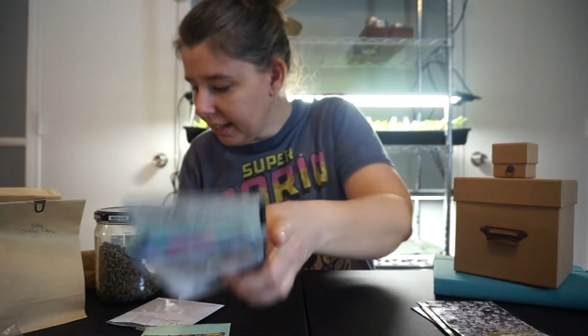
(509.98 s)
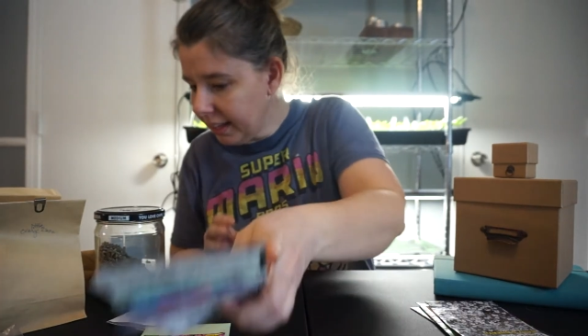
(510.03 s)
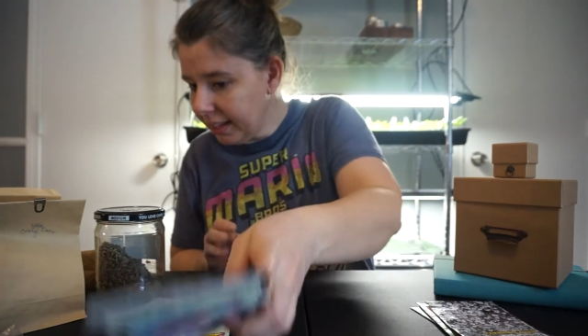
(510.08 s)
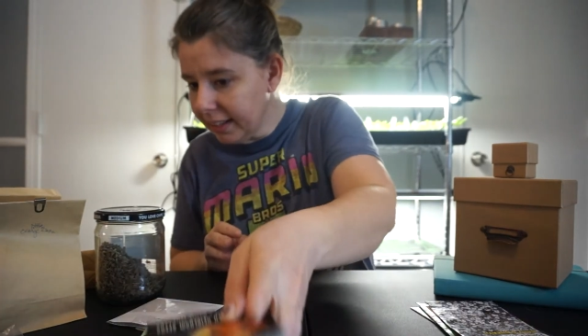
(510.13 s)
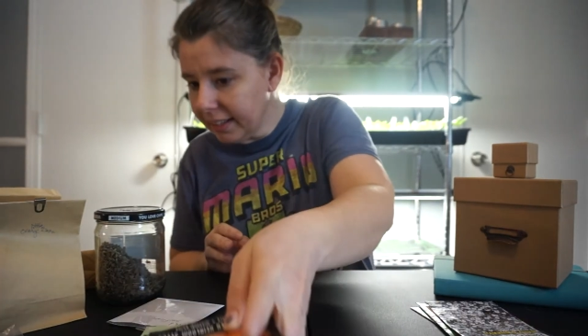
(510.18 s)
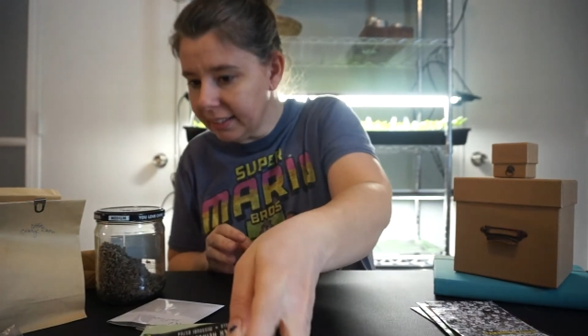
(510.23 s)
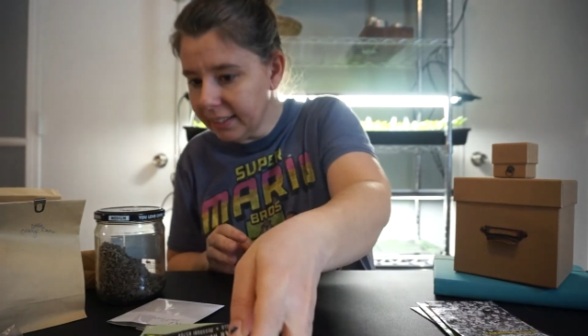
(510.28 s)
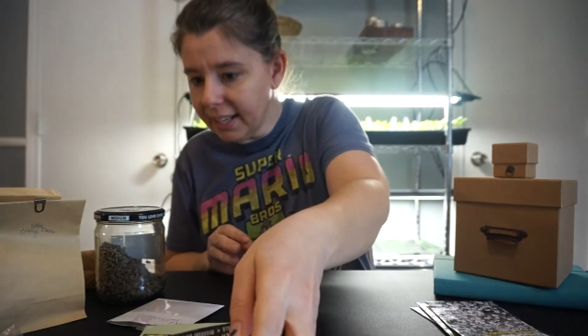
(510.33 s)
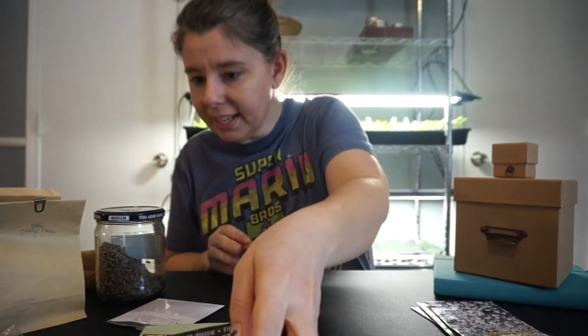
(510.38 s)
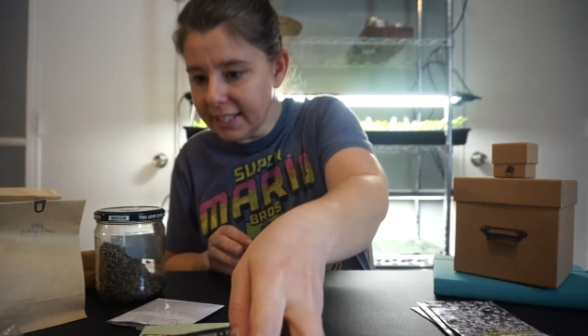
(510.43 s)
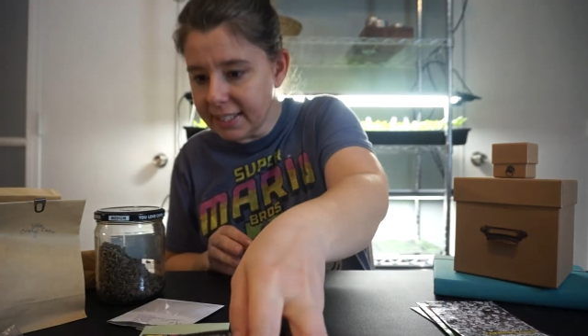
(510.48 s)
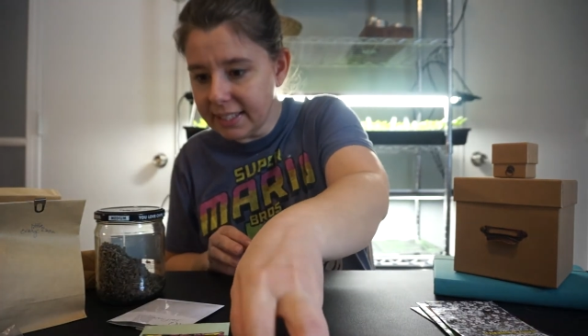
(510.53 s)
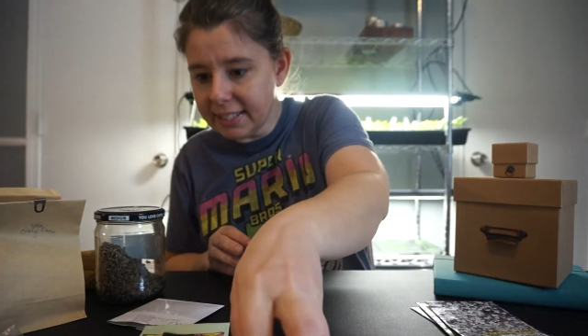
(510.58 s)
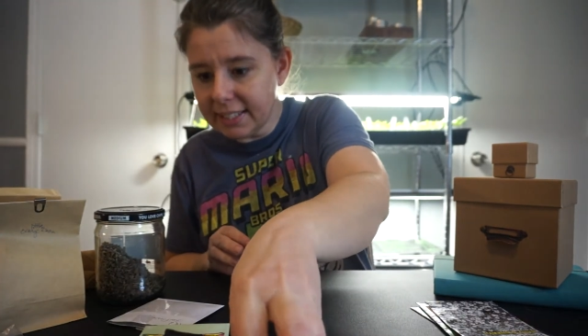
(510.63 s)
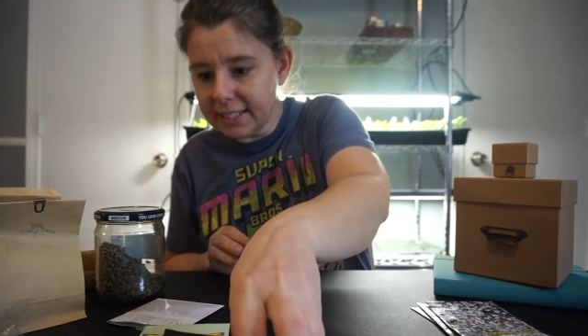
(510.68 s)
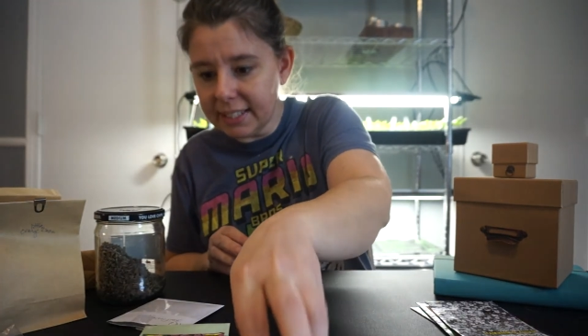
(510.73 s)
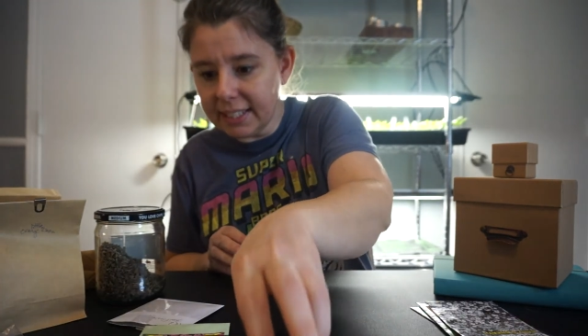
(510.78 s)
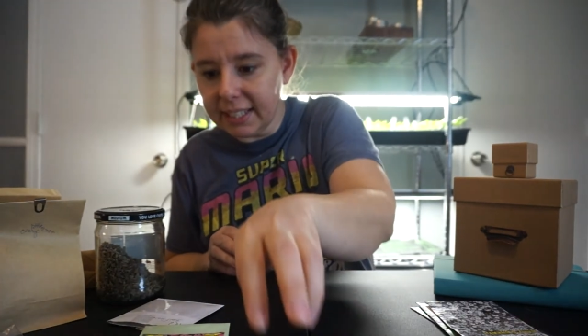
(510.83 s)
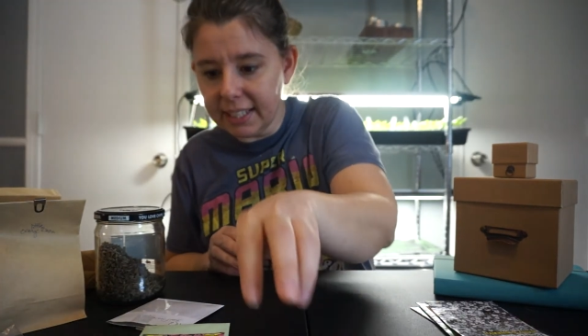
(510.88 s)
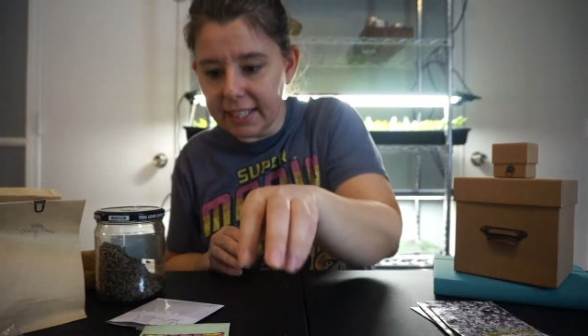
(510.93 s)
And let's
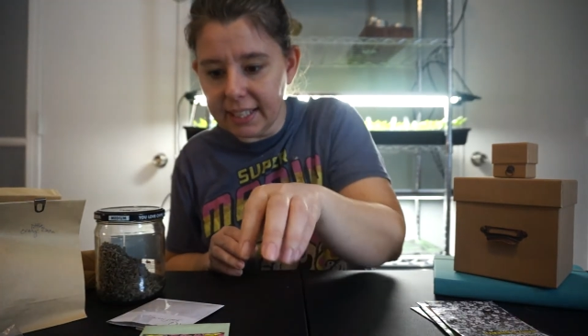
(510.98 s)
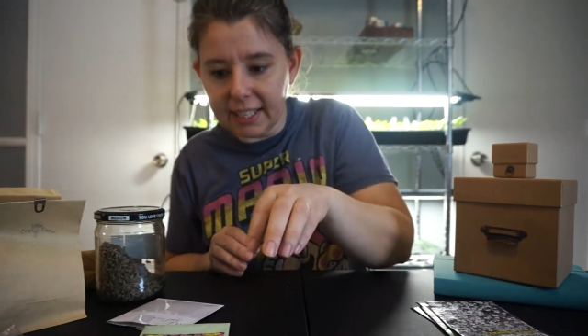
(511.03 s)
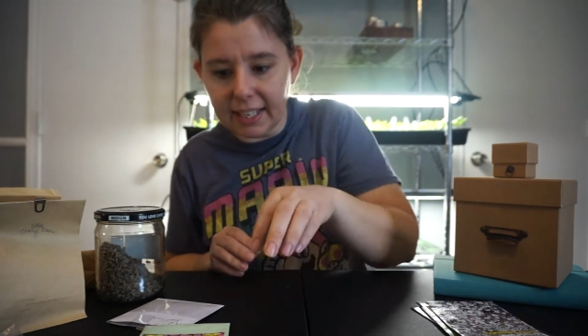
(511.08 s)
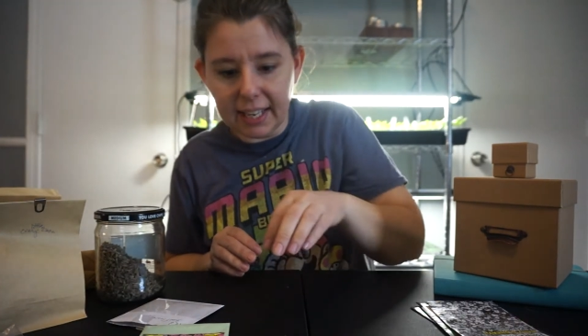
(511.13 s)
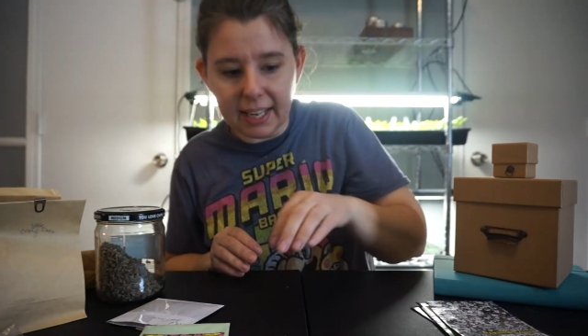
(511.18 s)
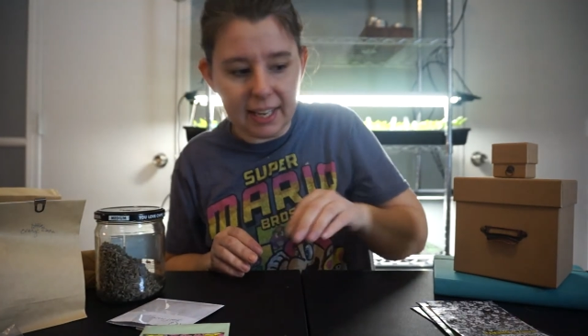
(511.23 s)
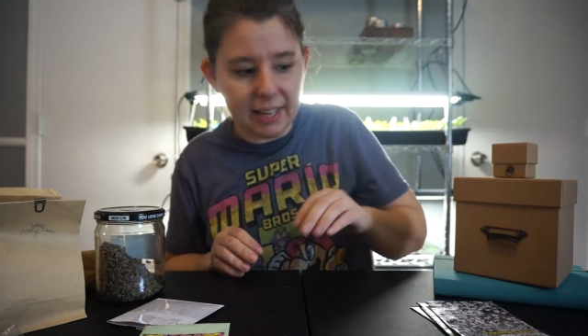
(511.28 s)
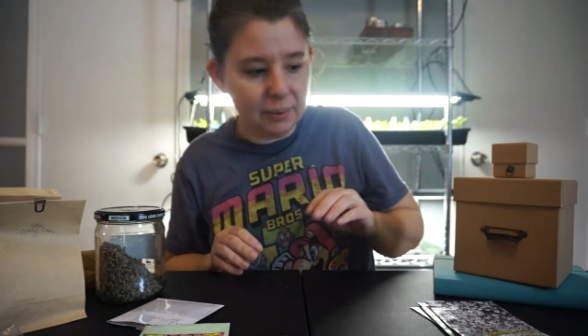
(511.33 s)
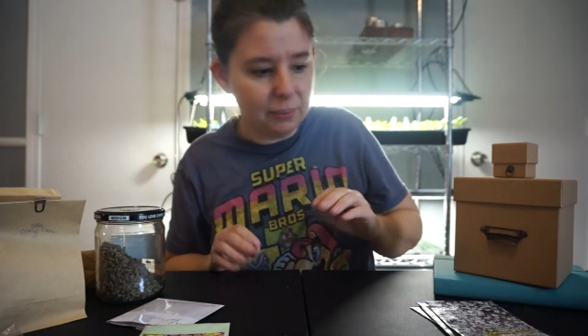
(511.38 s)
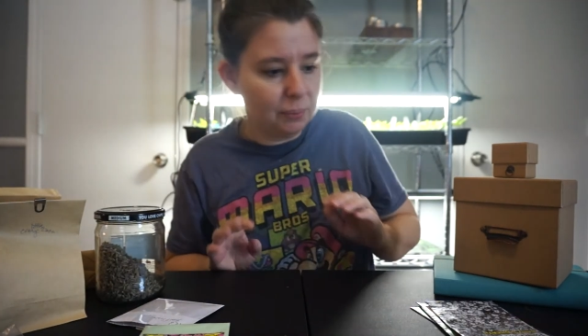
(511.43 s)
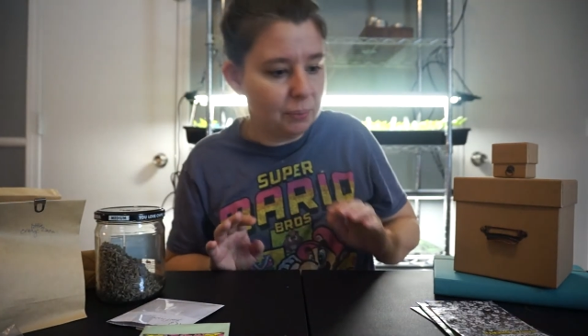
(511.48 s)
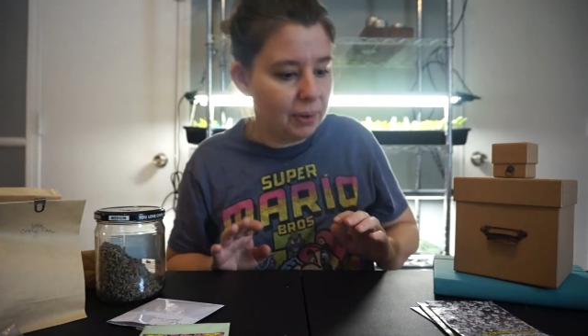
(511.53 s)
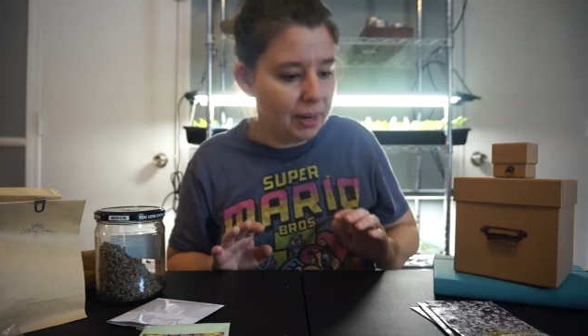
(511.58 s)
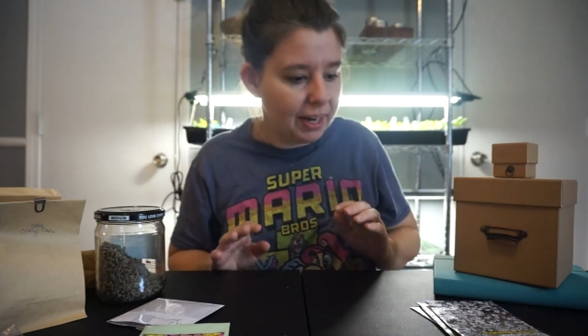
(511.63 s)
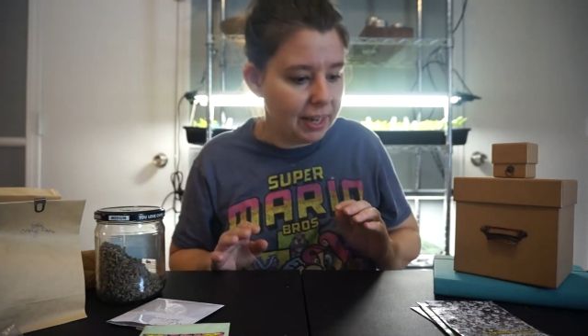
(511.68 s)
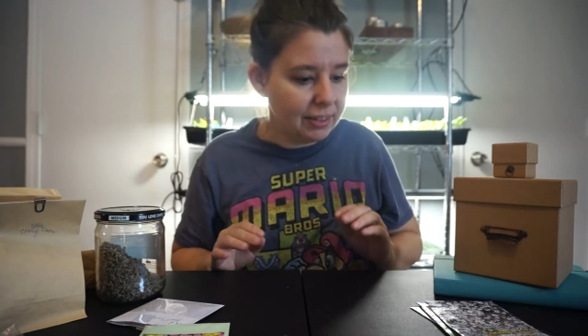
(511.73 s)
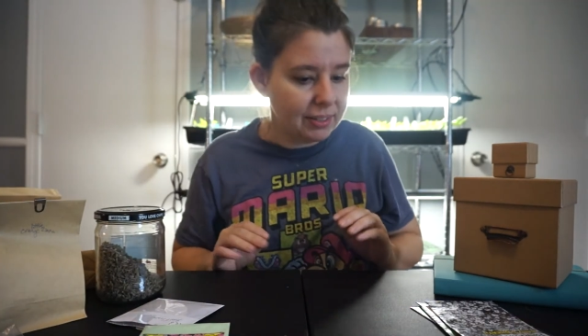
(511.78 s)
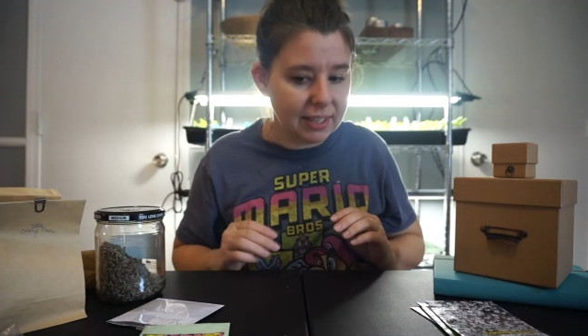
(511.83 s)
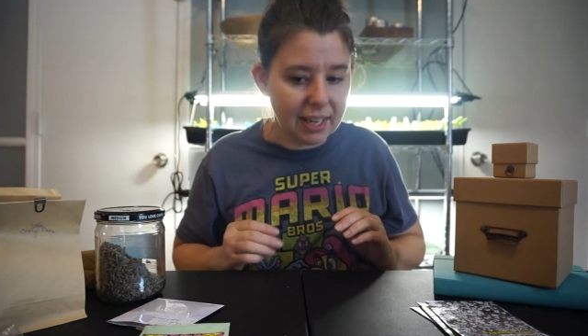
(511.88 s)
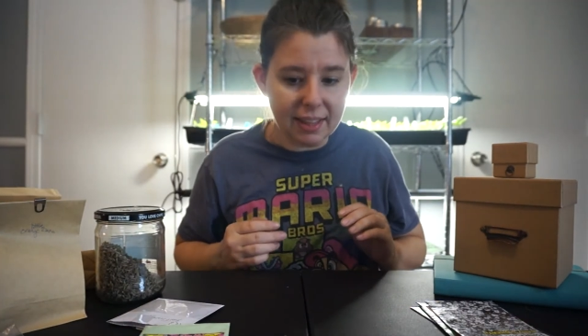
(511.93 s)
see what else.